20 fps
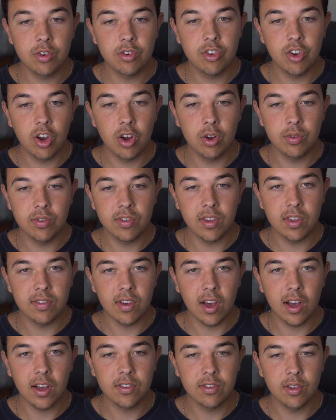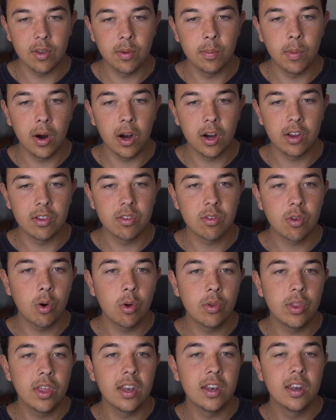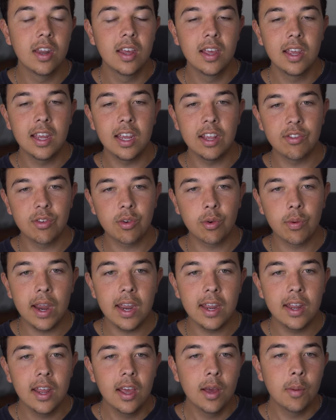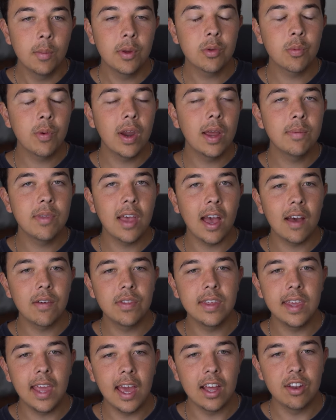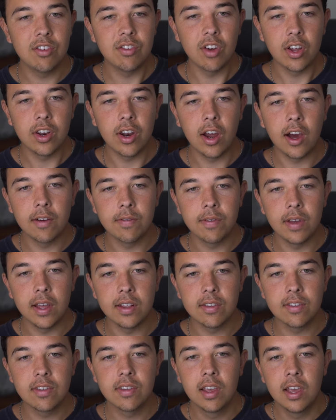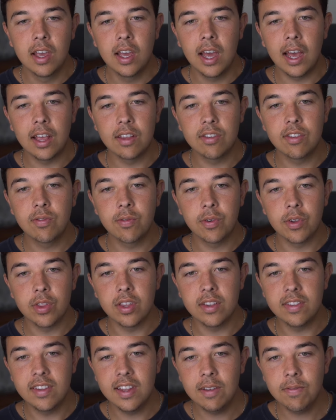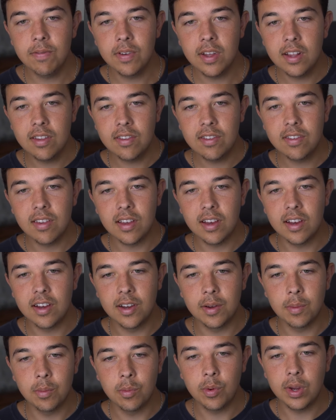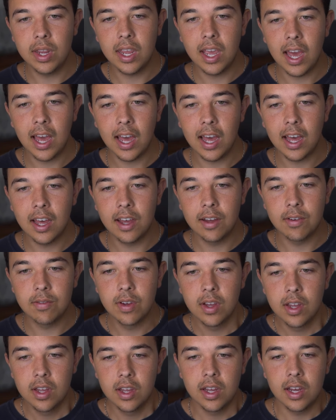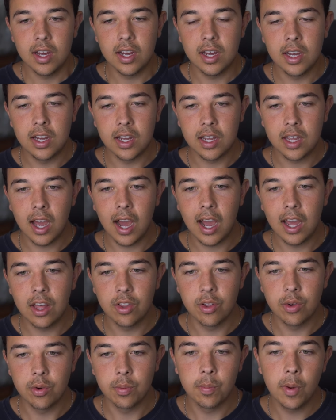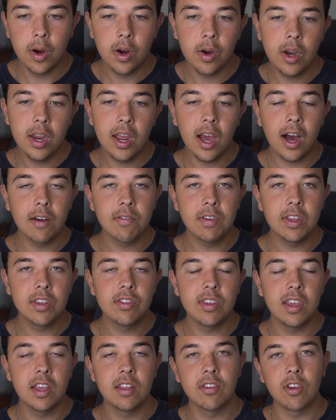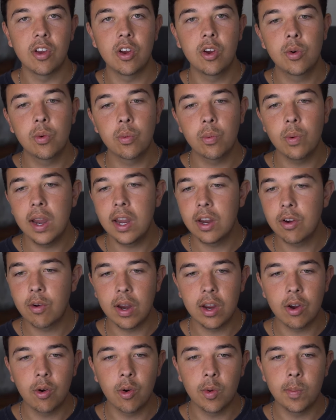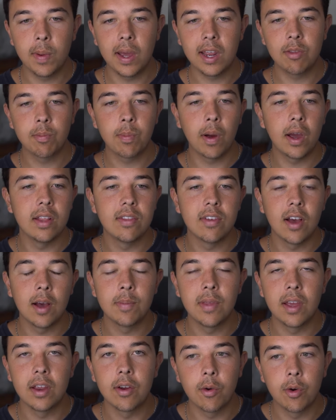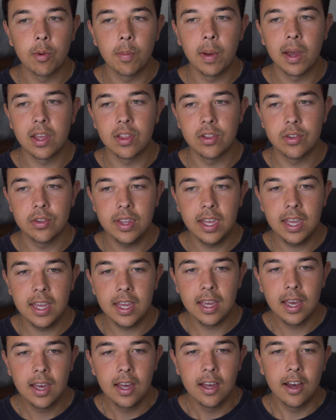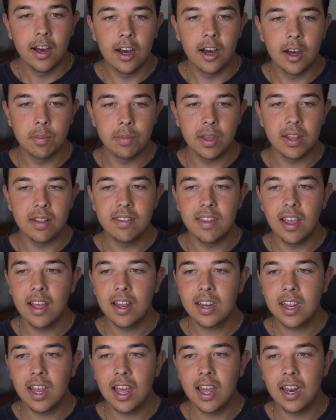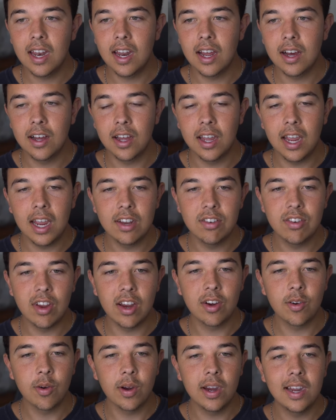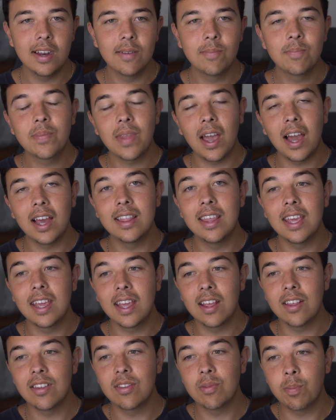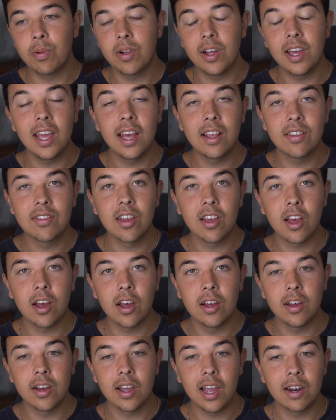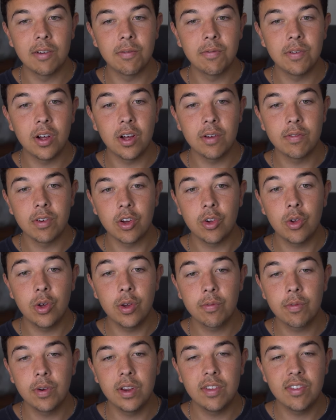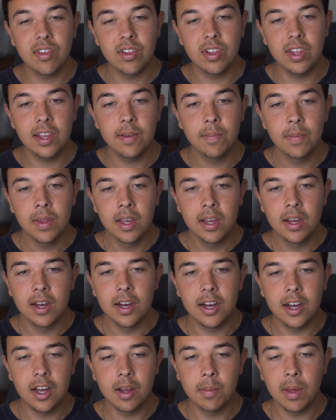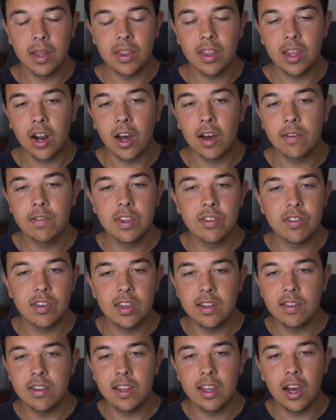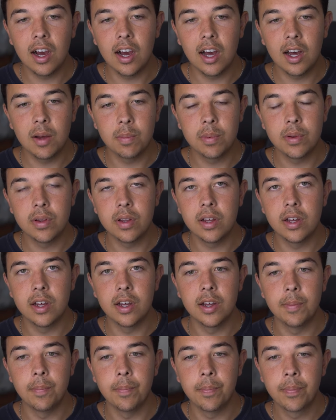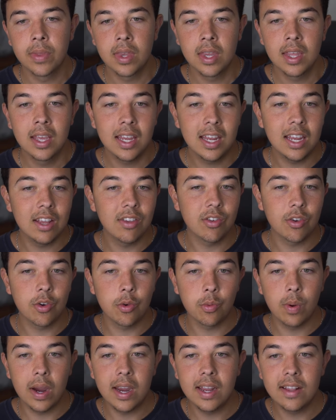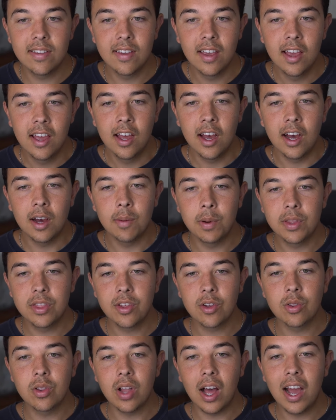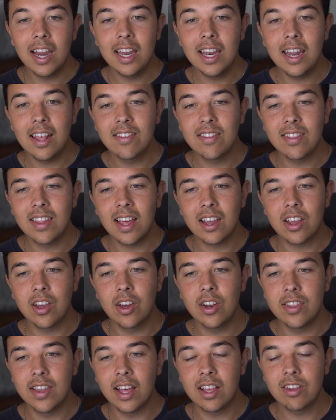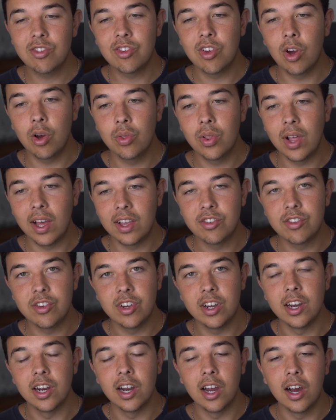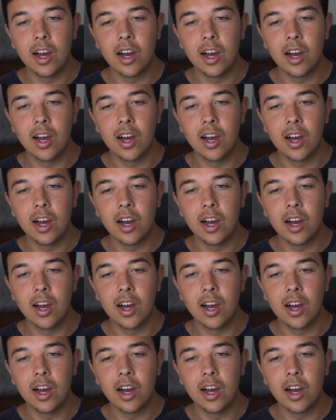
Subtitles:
Jones is awesome. Marcus Golden, he's great, but the Rams have the edge on offense. As for the defense, we have Kyler Murray, obviously, is a great quarterback. He's probably top 10 quarterback in the league. They did get AJ Green. I think his play has kind of fell off a cliff recently. And then obviously D-Hop, he's great, but their line isn't that good, and that showed last year.